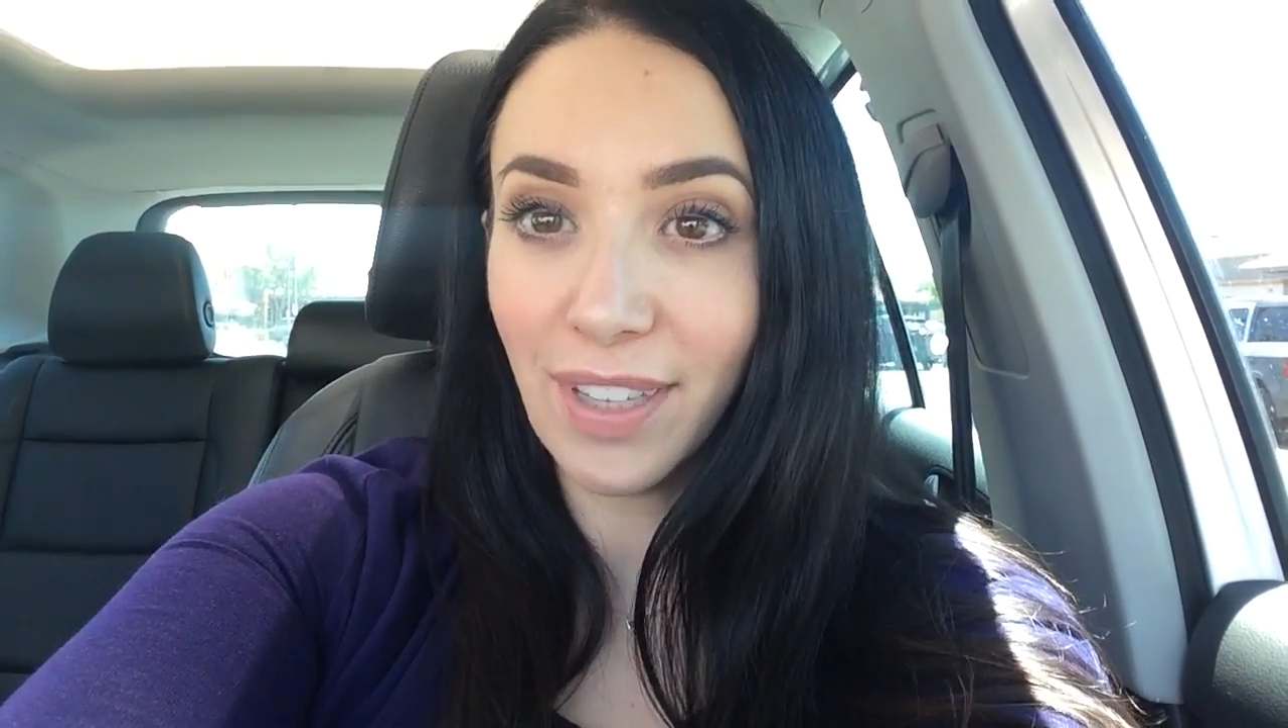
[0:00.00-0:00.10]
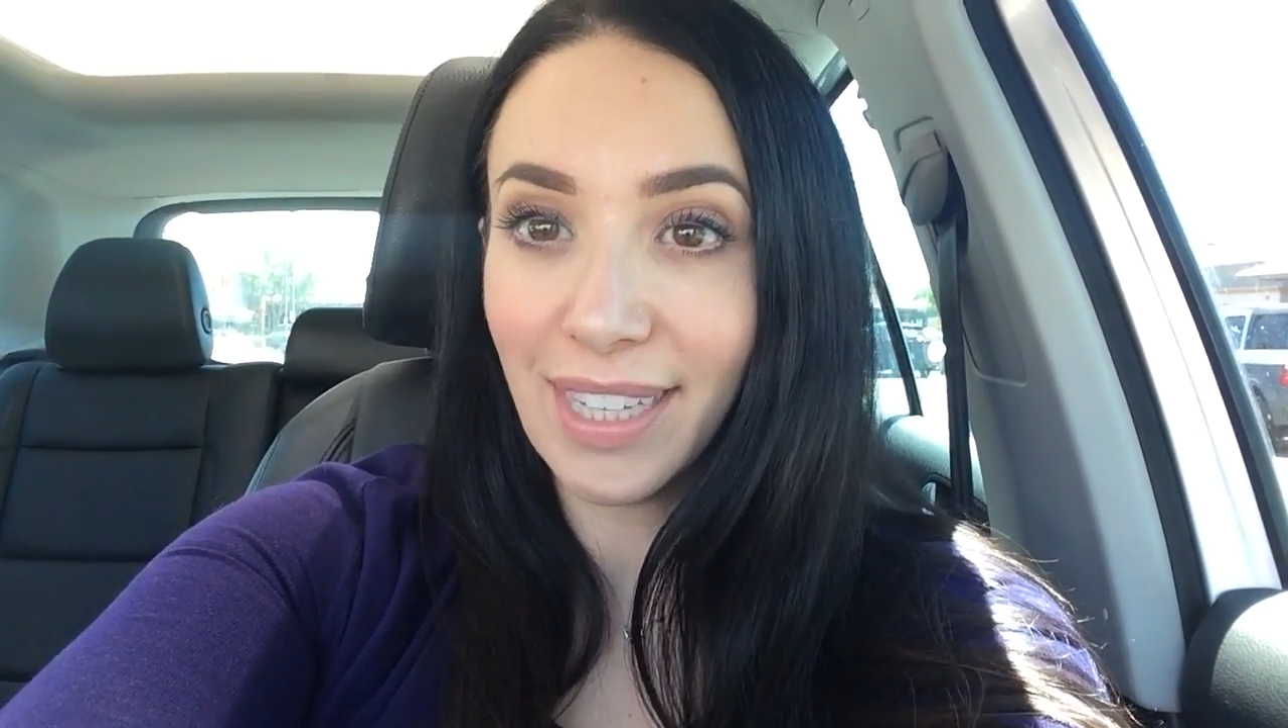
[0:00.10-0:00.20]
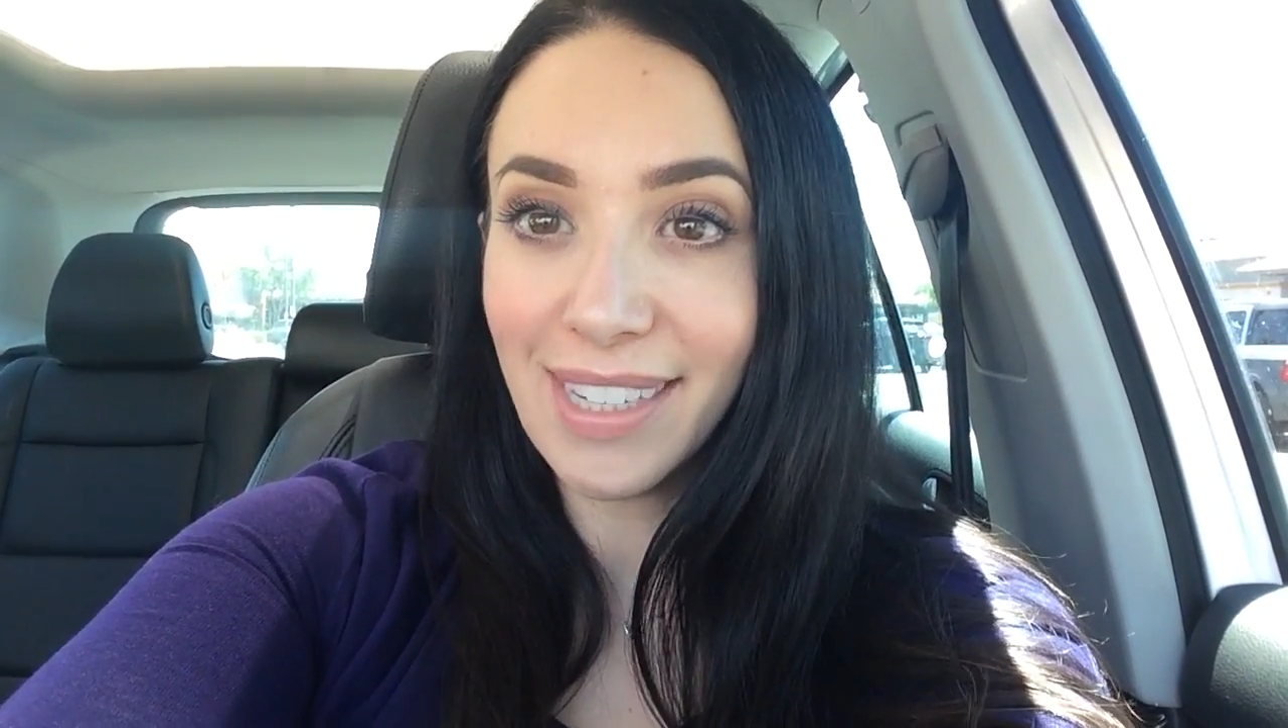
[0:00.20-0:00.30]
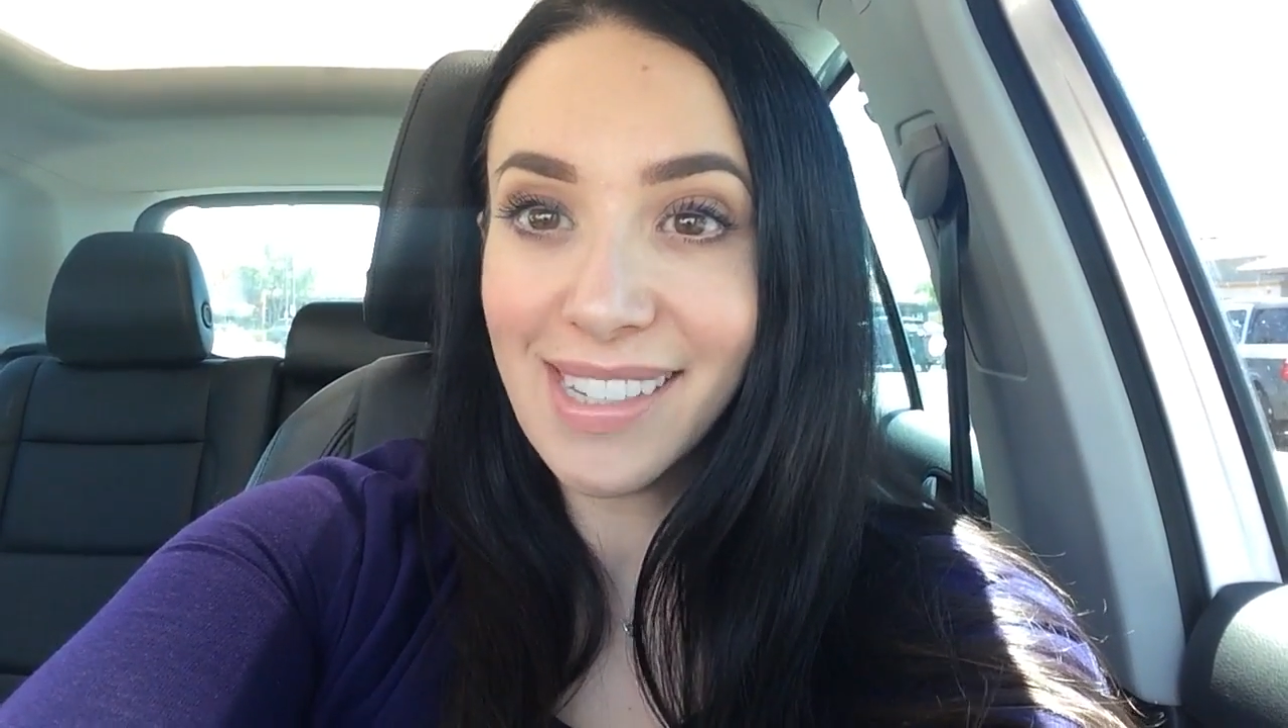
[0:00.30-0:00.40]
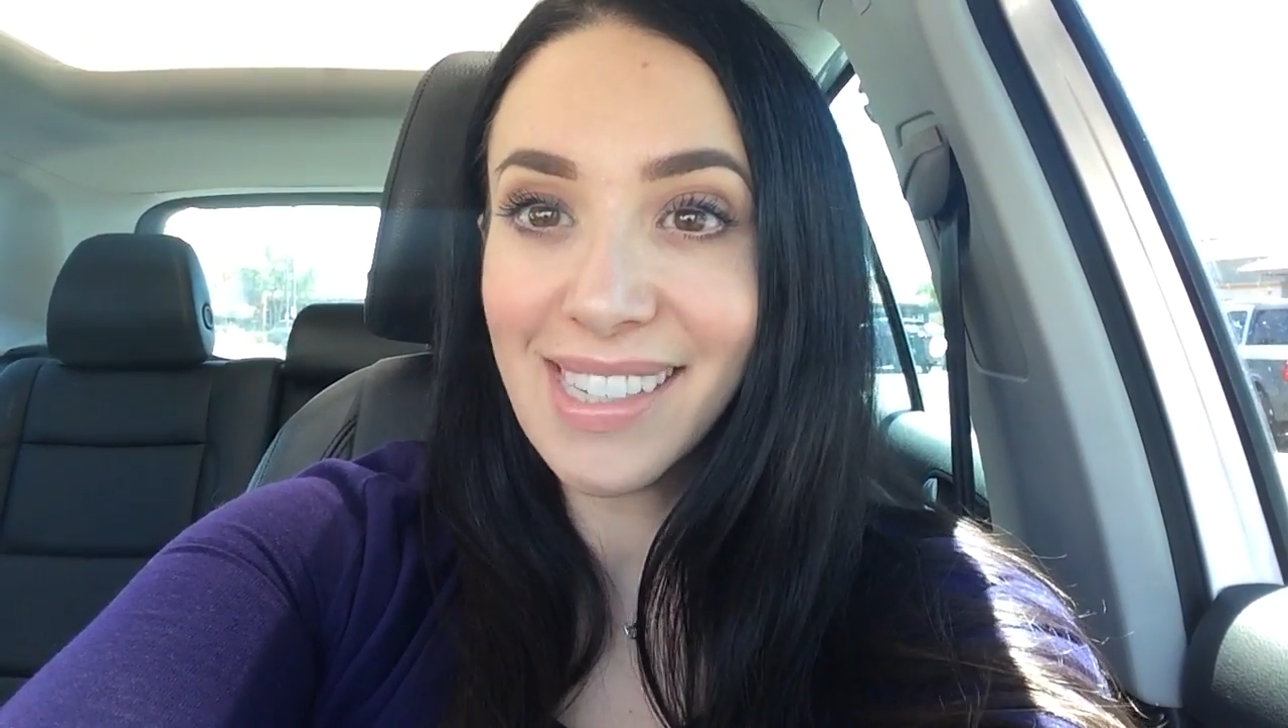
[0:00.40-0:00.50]

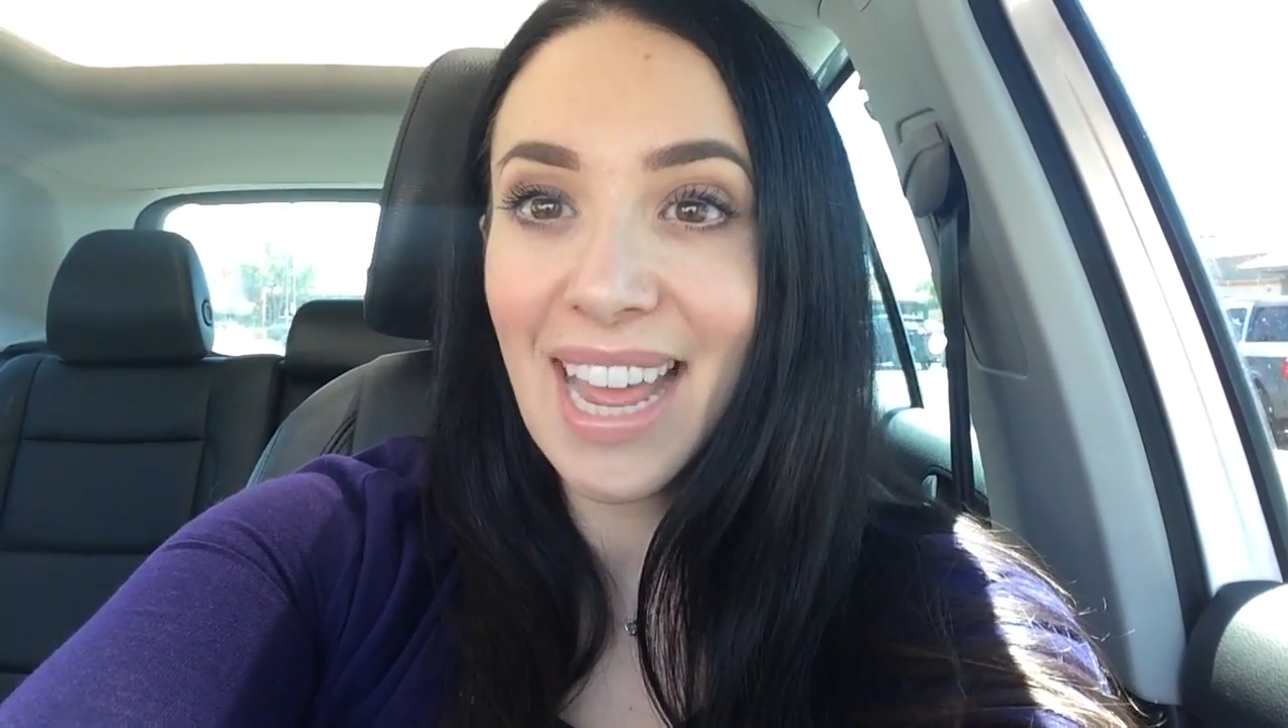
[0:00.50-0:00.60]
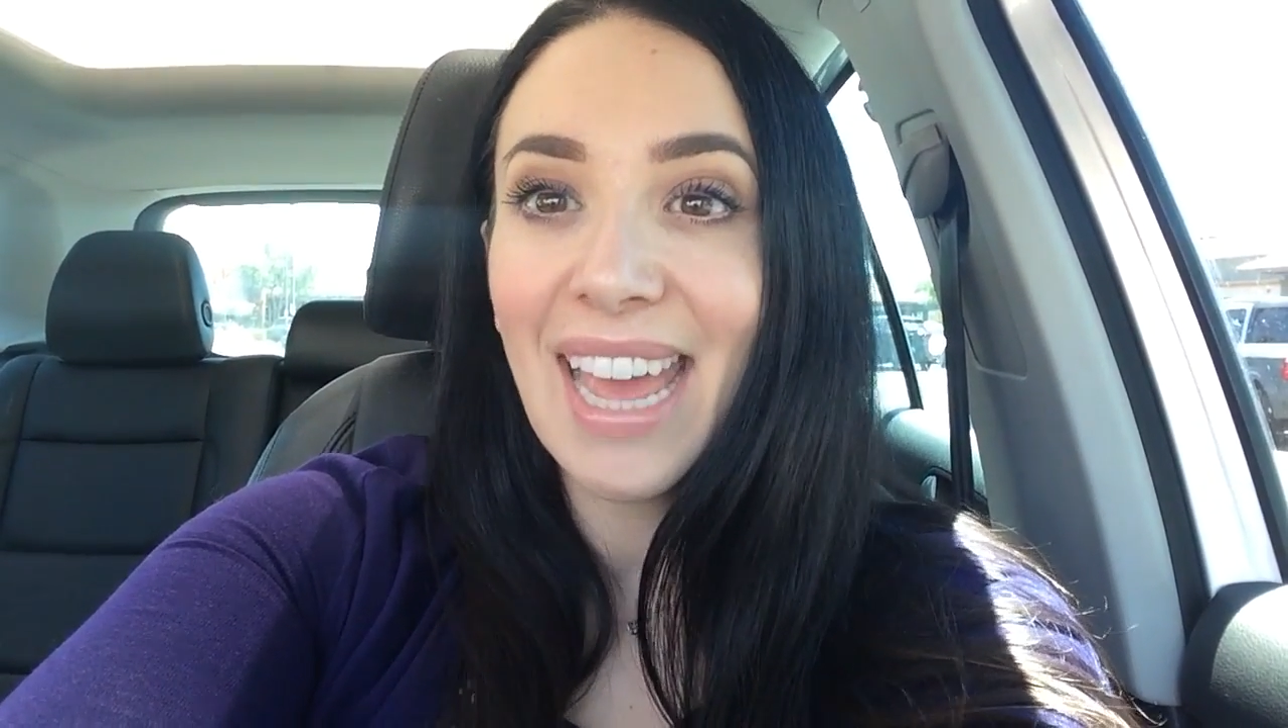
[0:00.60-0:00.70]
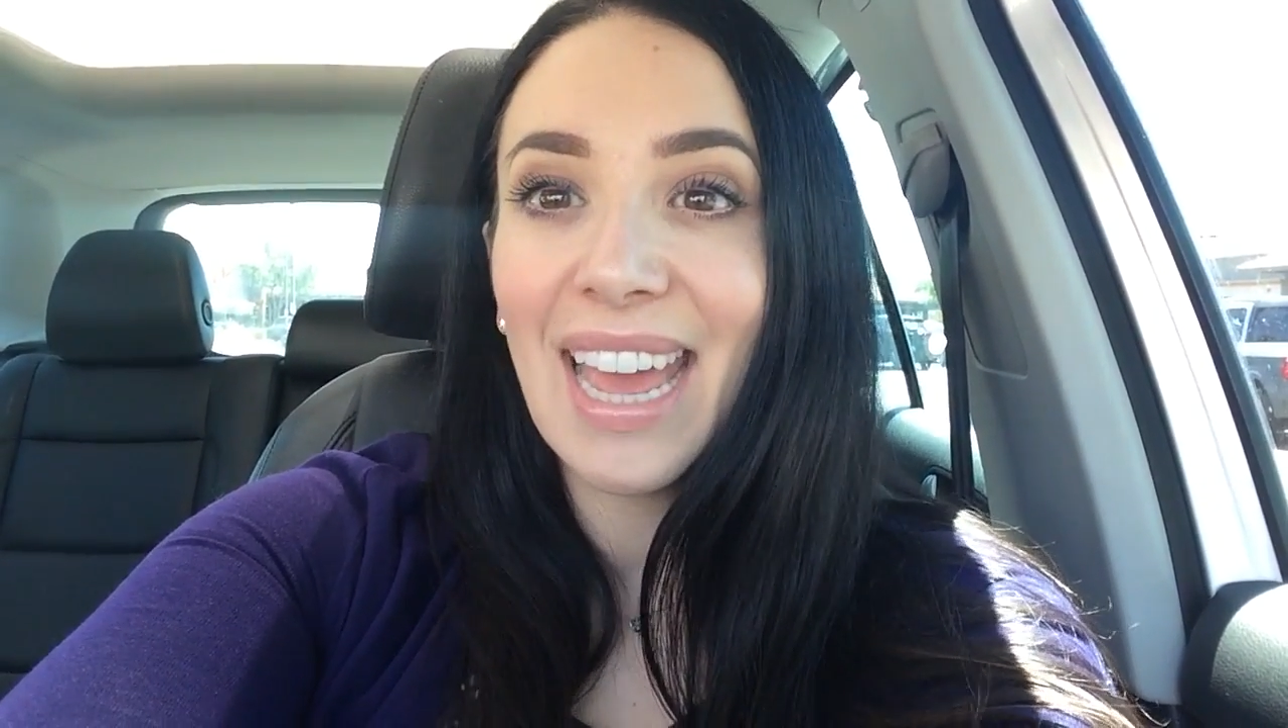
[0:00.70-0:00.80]
fillings,